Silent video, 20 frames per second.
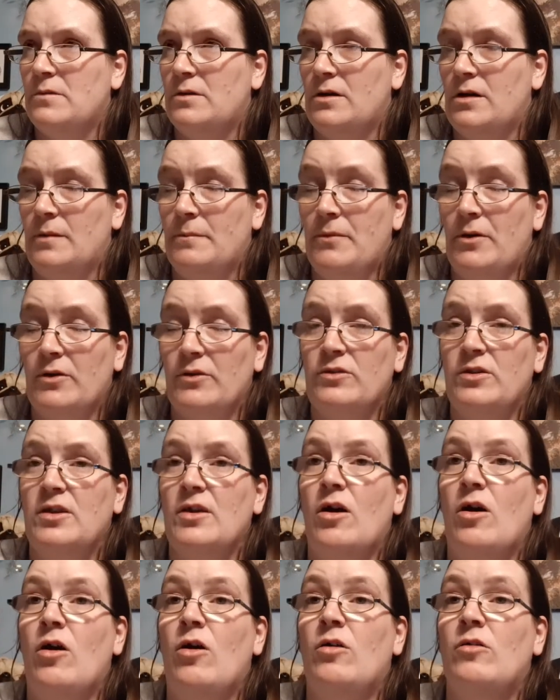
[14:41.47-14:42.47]
unboxing
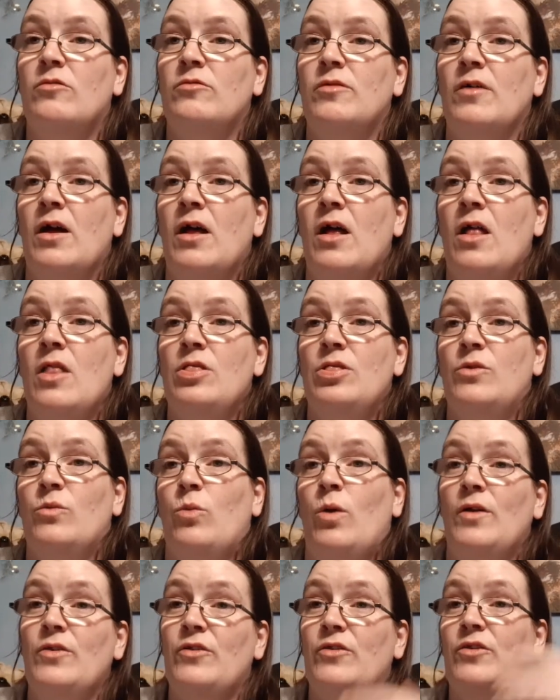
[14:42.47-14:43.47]
of the
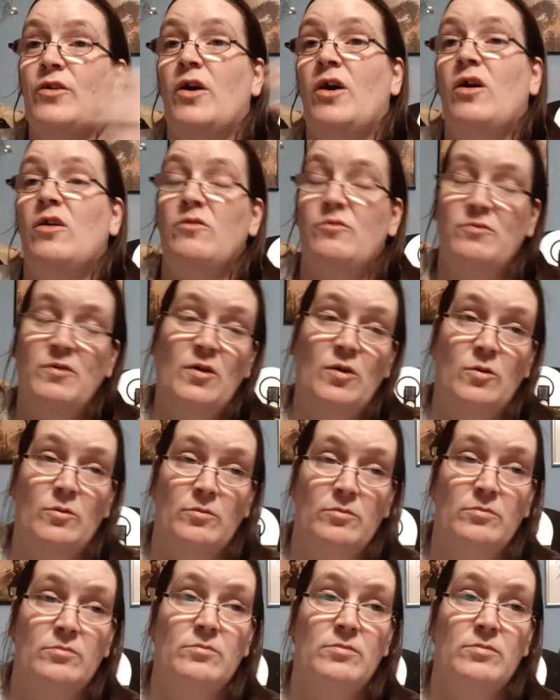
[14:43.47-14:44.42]
ones that are film